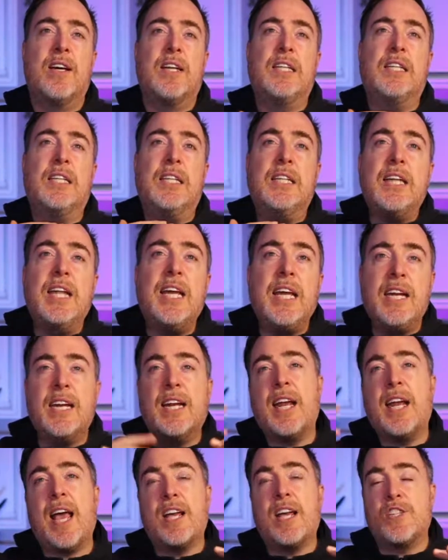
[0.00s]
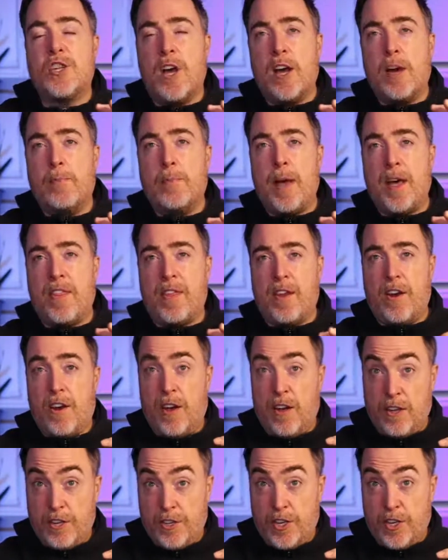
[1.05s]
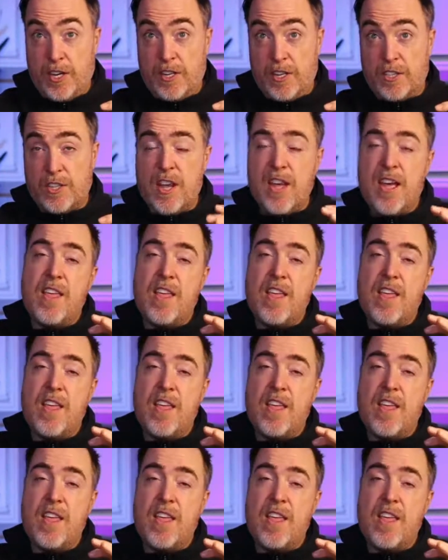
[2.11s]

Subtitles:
lean and agile methodologies,